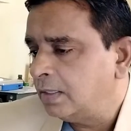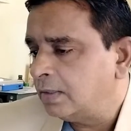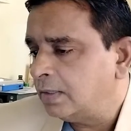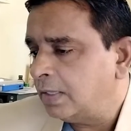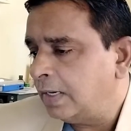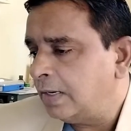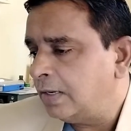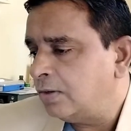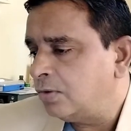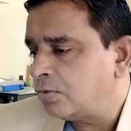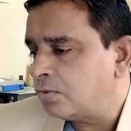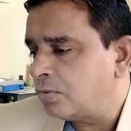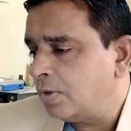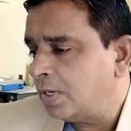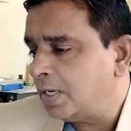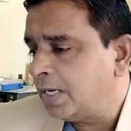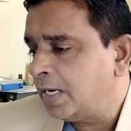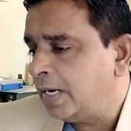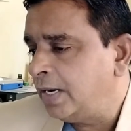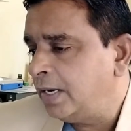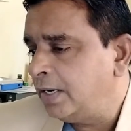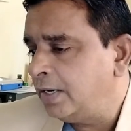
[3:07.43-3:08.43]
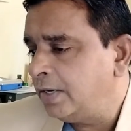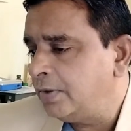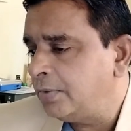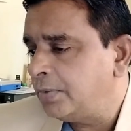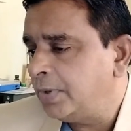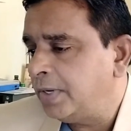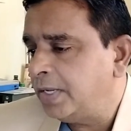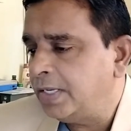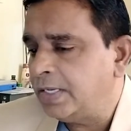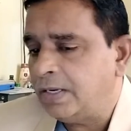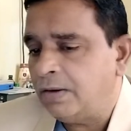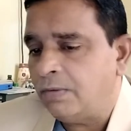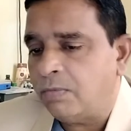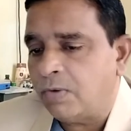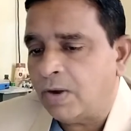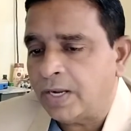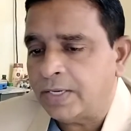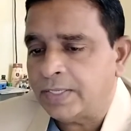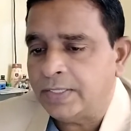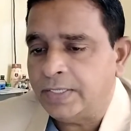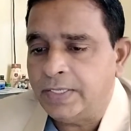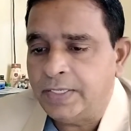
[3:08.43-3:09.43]
that is 1292 degree
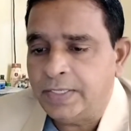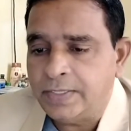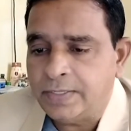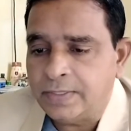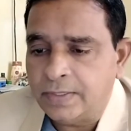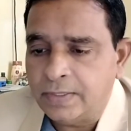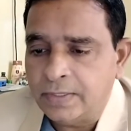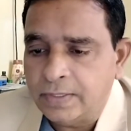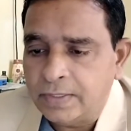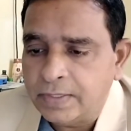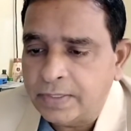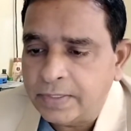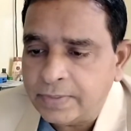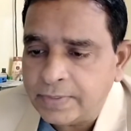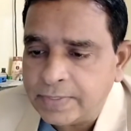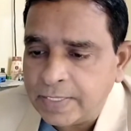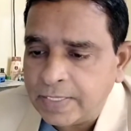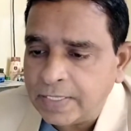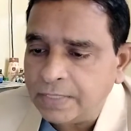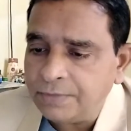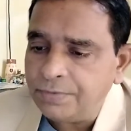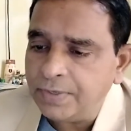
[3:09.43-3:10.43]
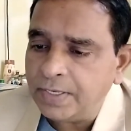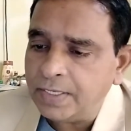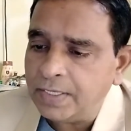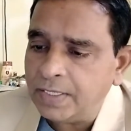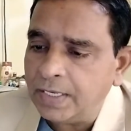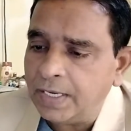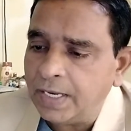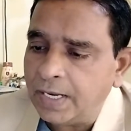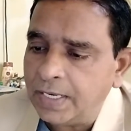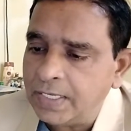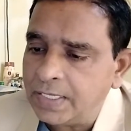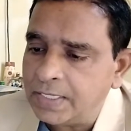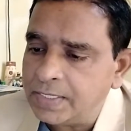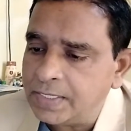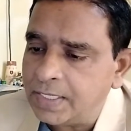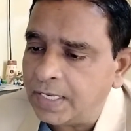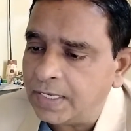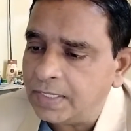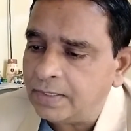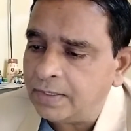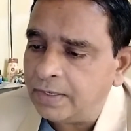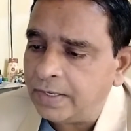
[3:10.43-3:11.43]
Fahrenheit, significantly higher
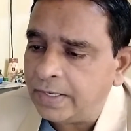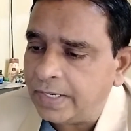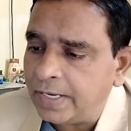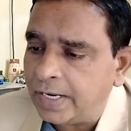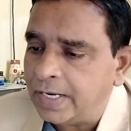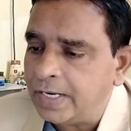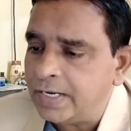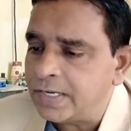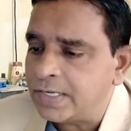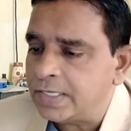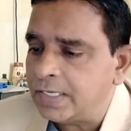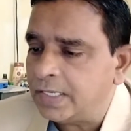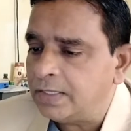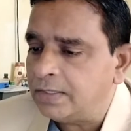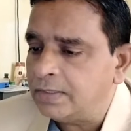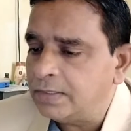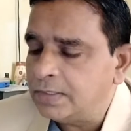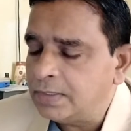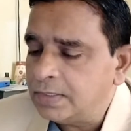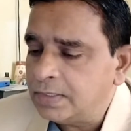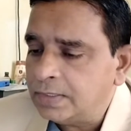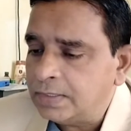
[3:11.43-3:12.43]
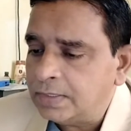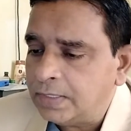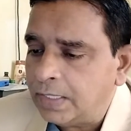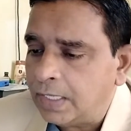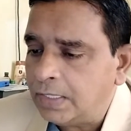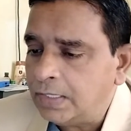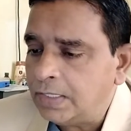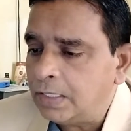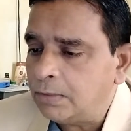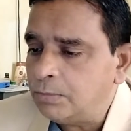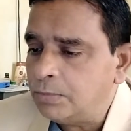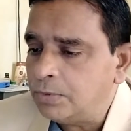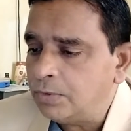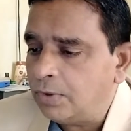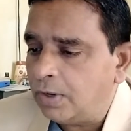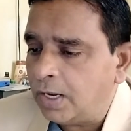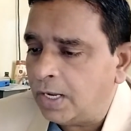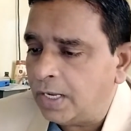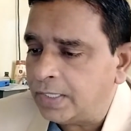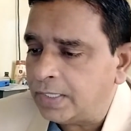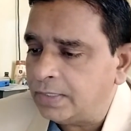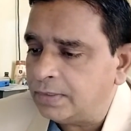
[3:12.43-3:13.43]
than traditional
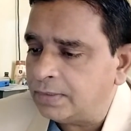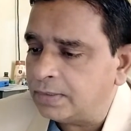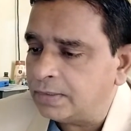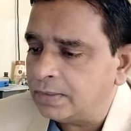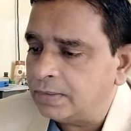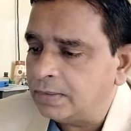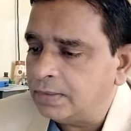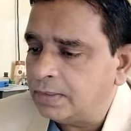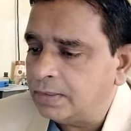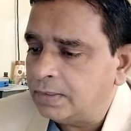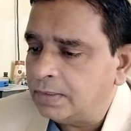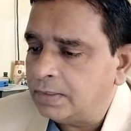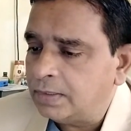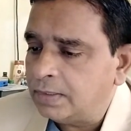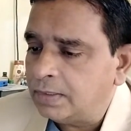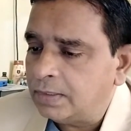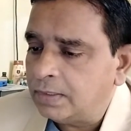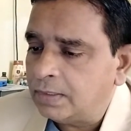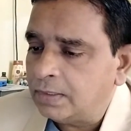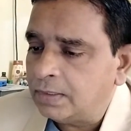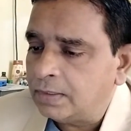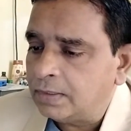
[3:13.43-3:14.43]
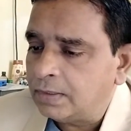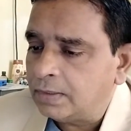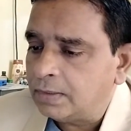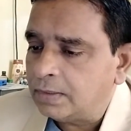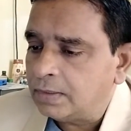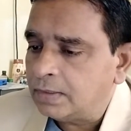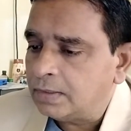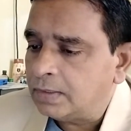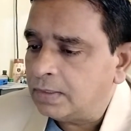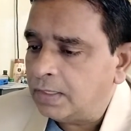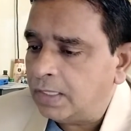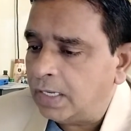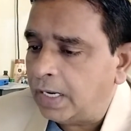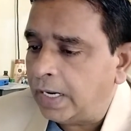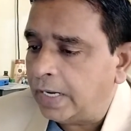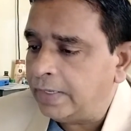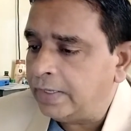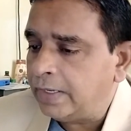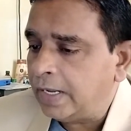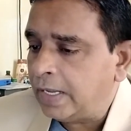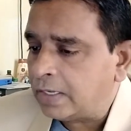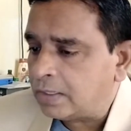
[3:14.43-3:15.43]
LWRS
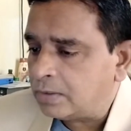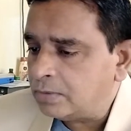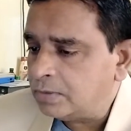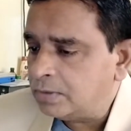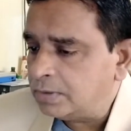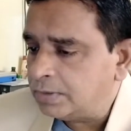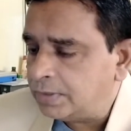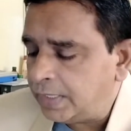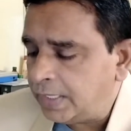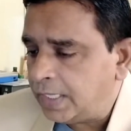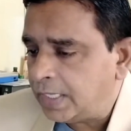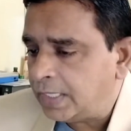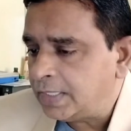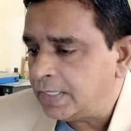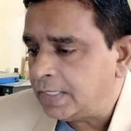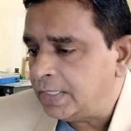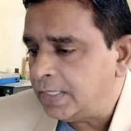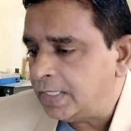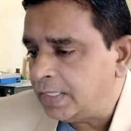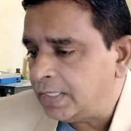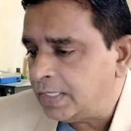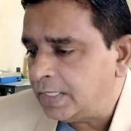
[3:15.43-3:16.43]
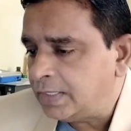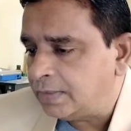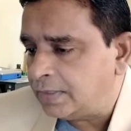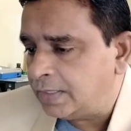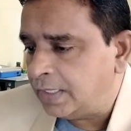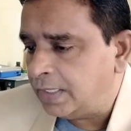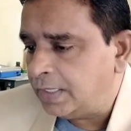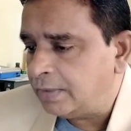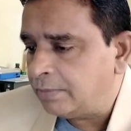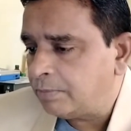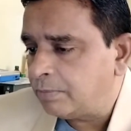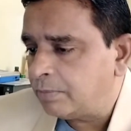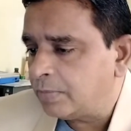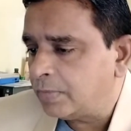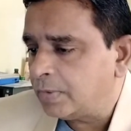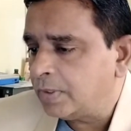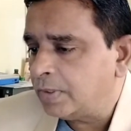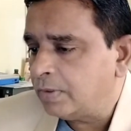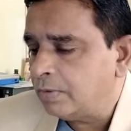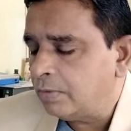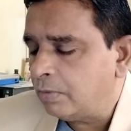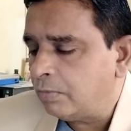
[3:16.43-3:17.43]
at around 300 degree C,
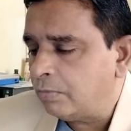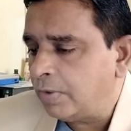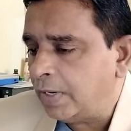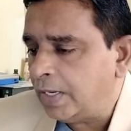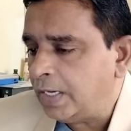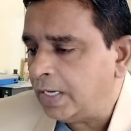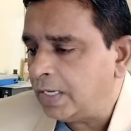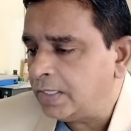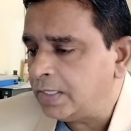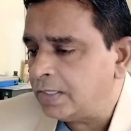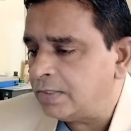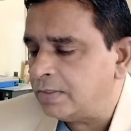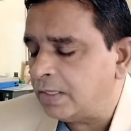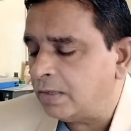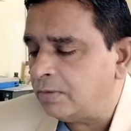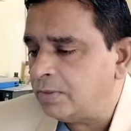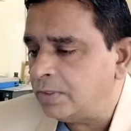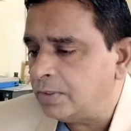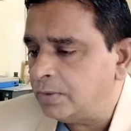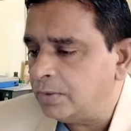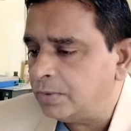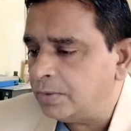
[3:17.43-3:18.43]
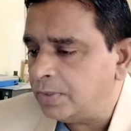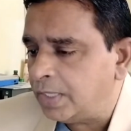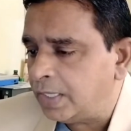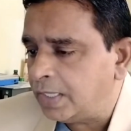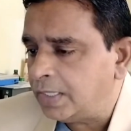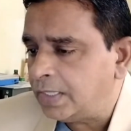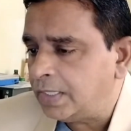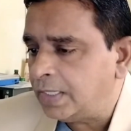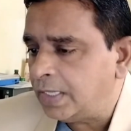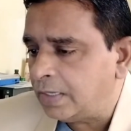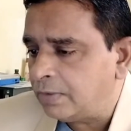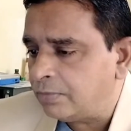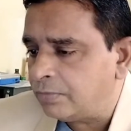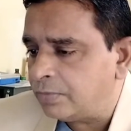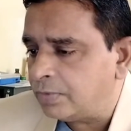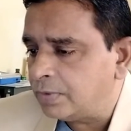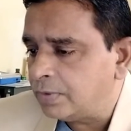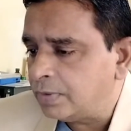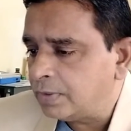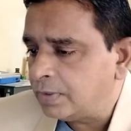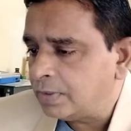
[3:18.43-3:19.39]
572 degree F,